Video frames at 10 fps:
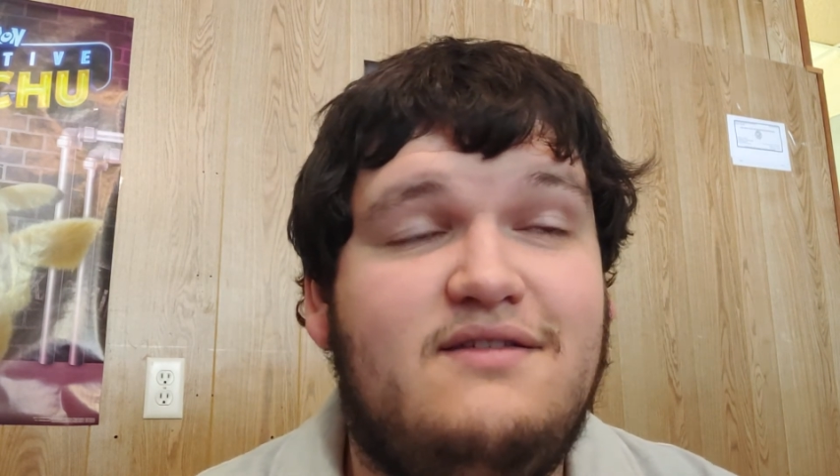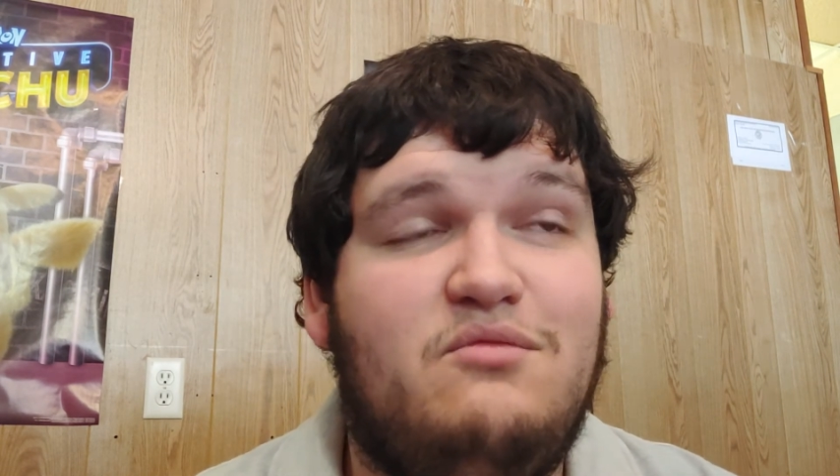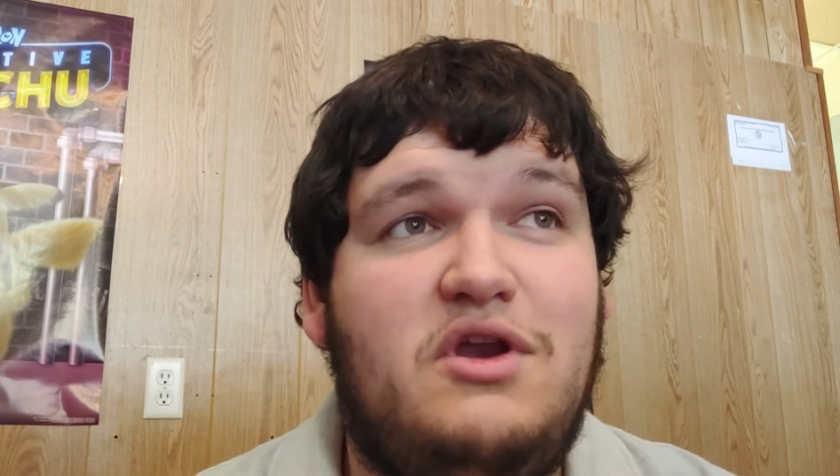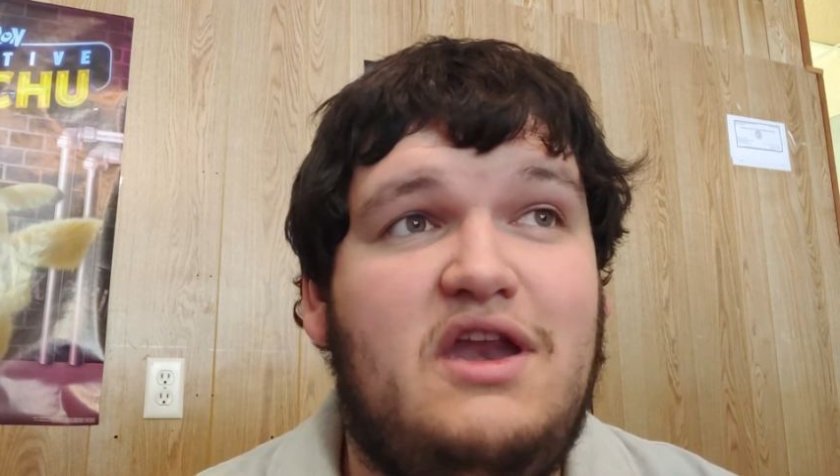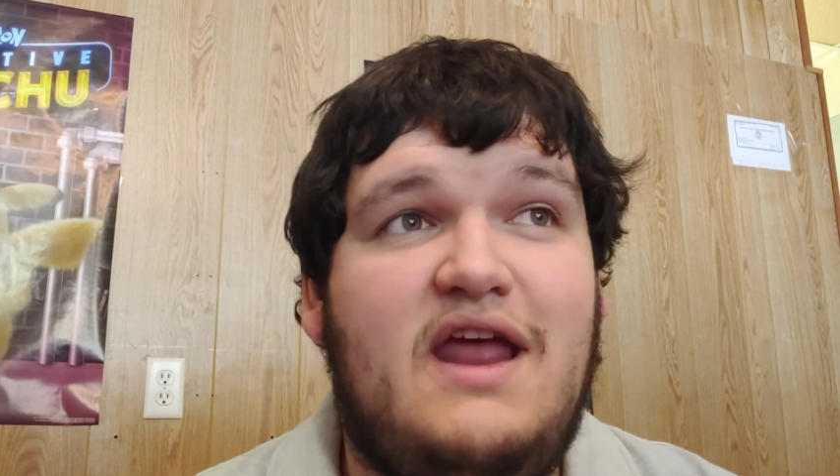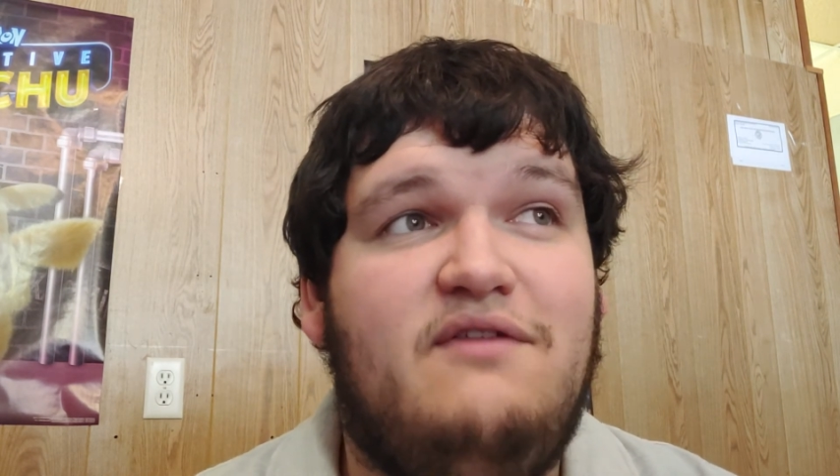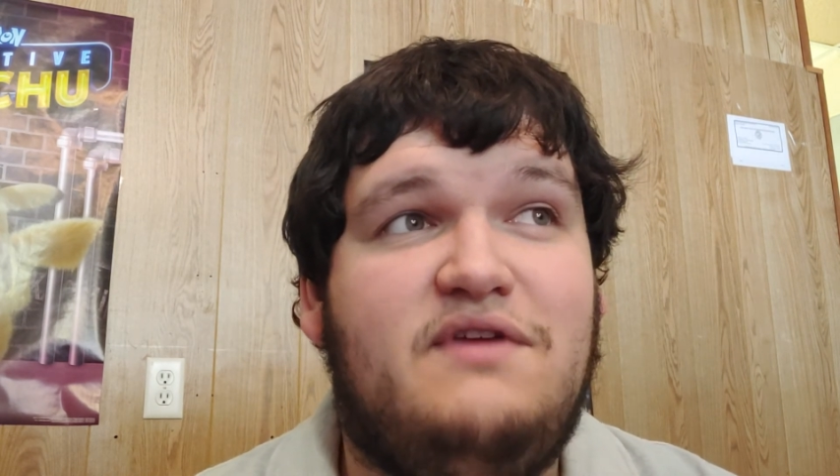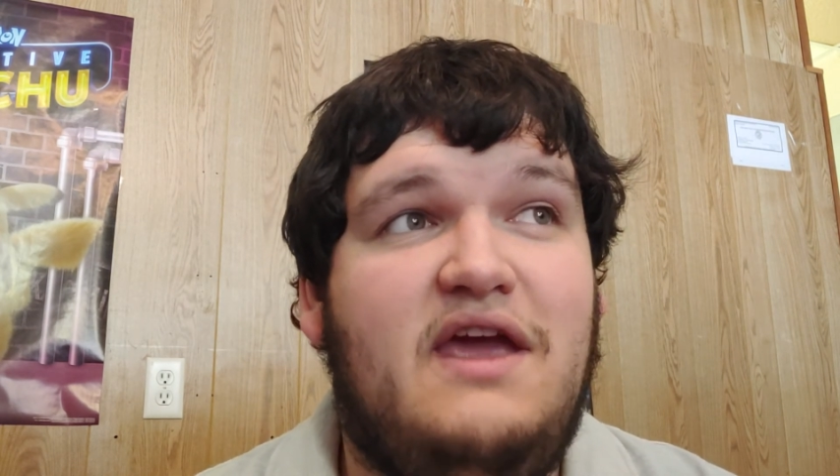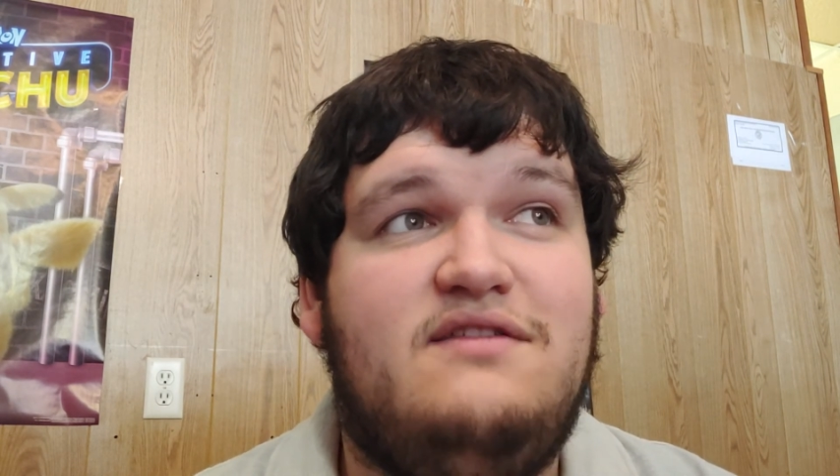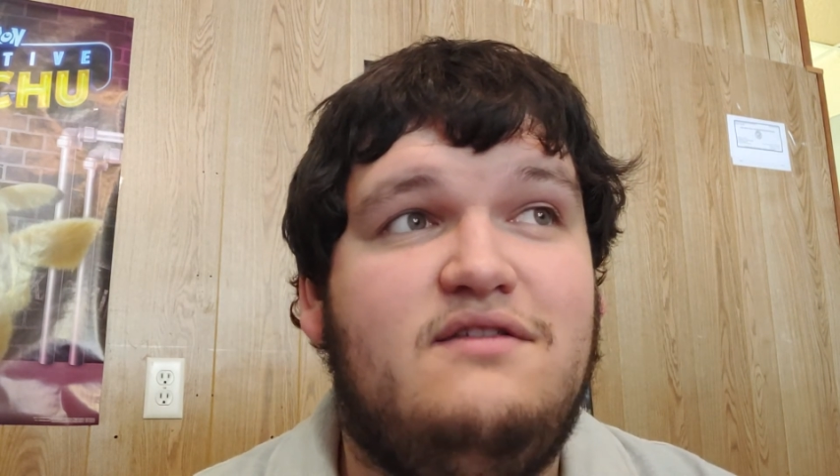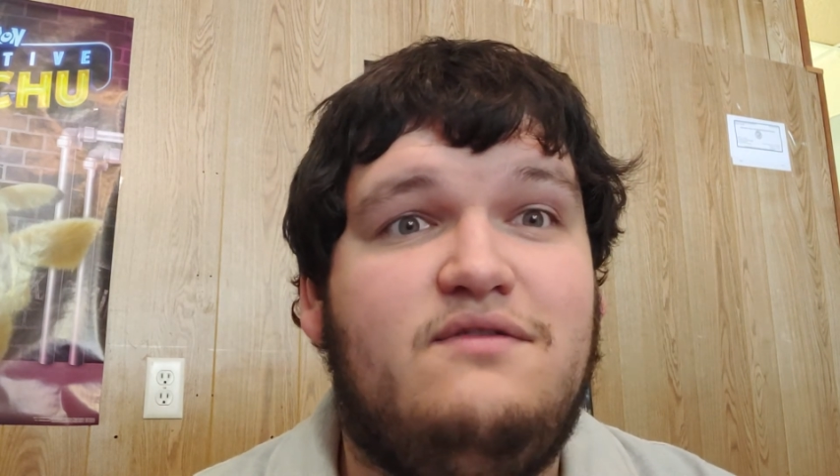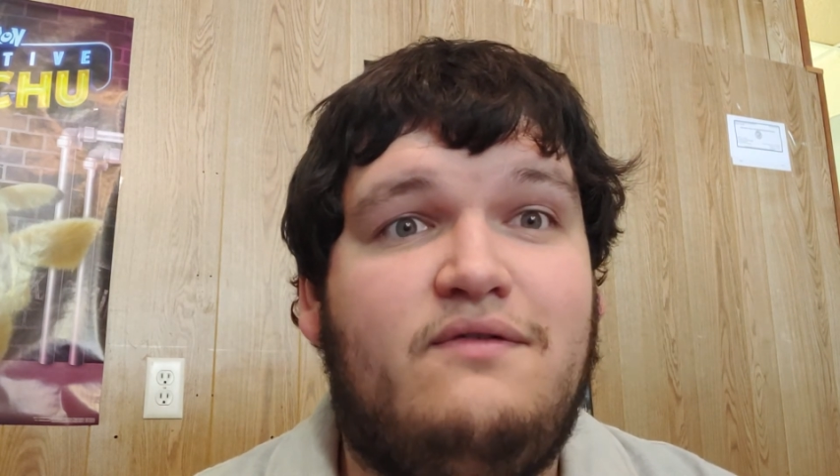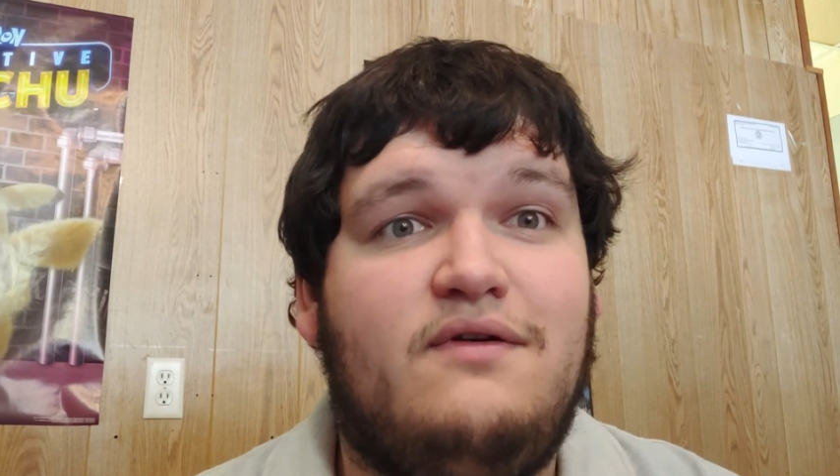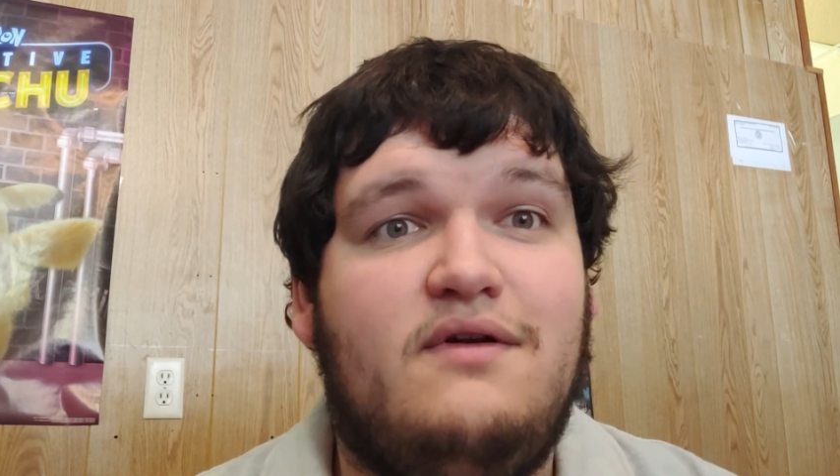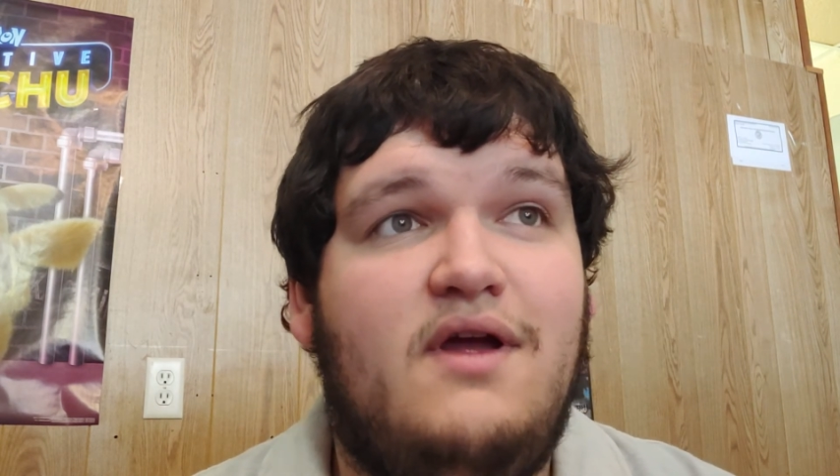and we didn't have cases
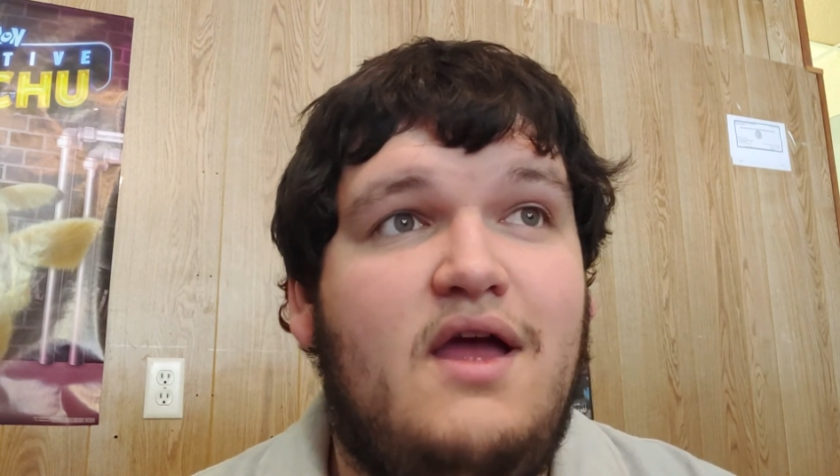for